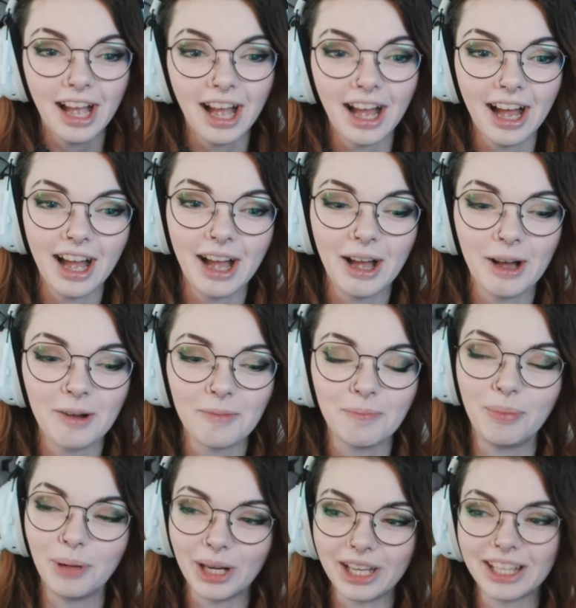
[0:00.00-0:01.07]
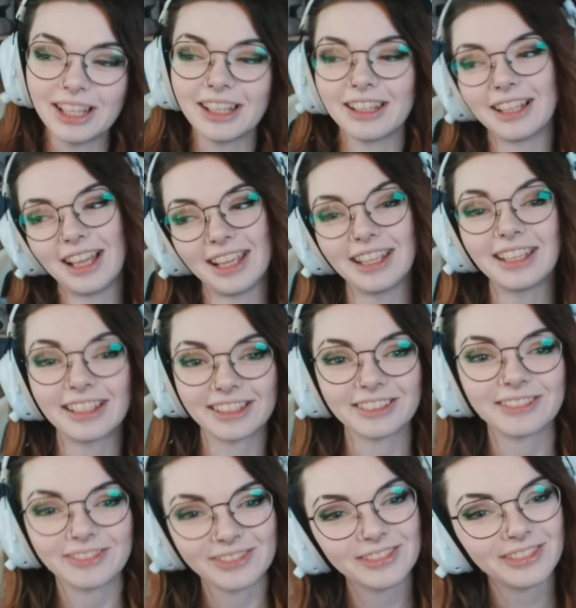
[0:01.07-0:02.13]
but, like,
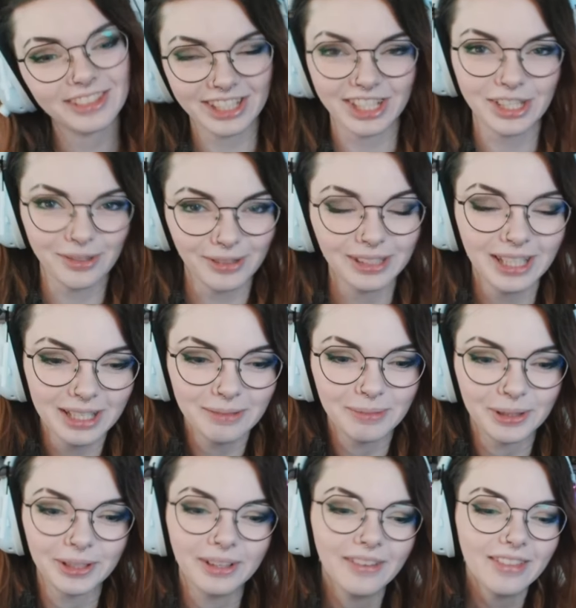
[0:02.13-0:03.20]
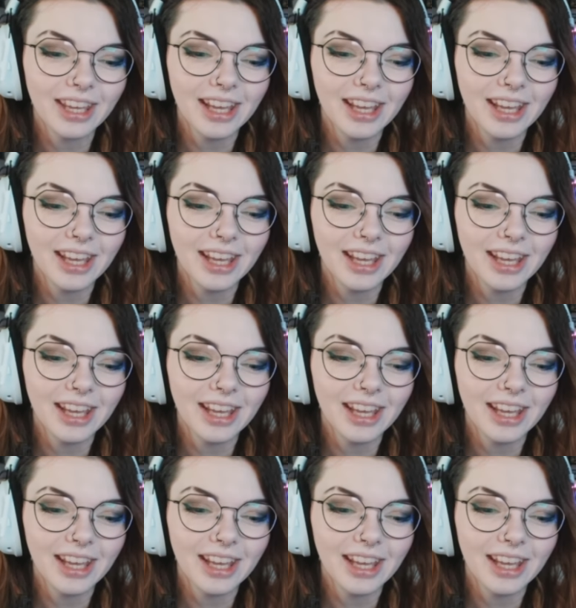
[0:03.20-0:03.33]
she's relatable.